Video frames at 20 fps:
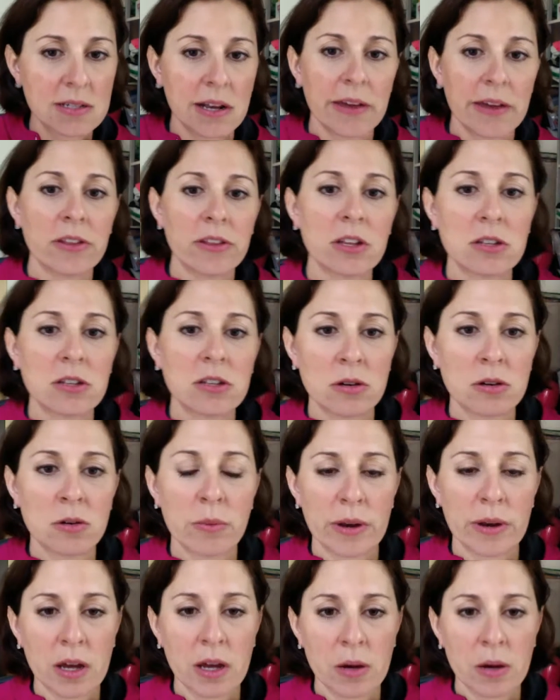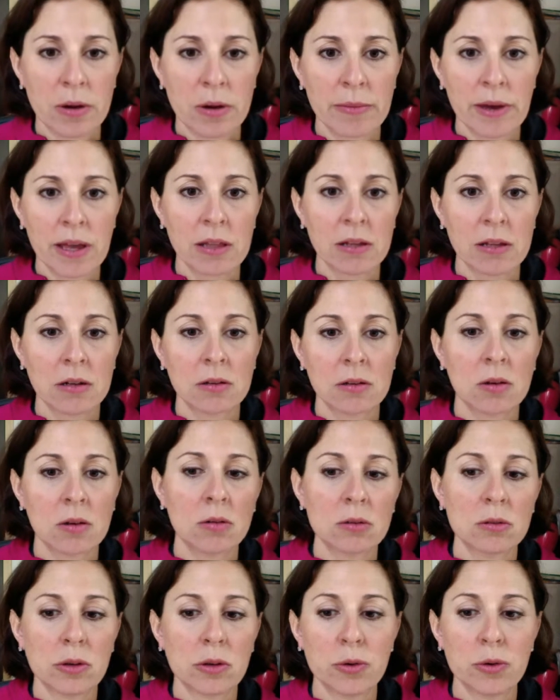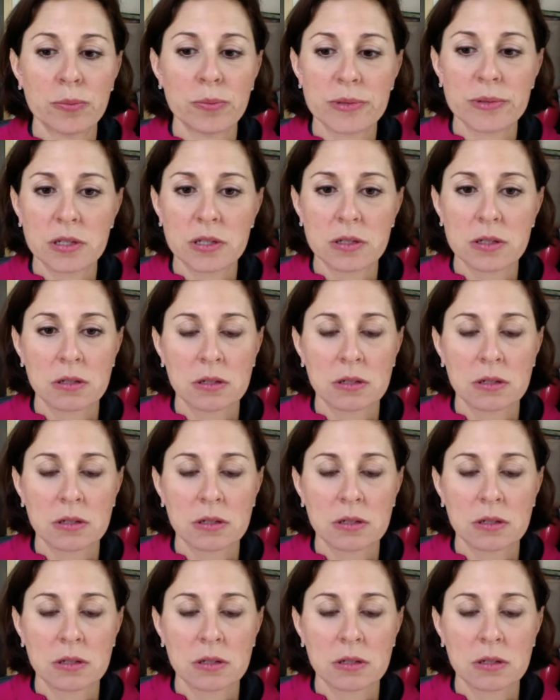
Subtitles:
I only do it when I wear my little gold hoops.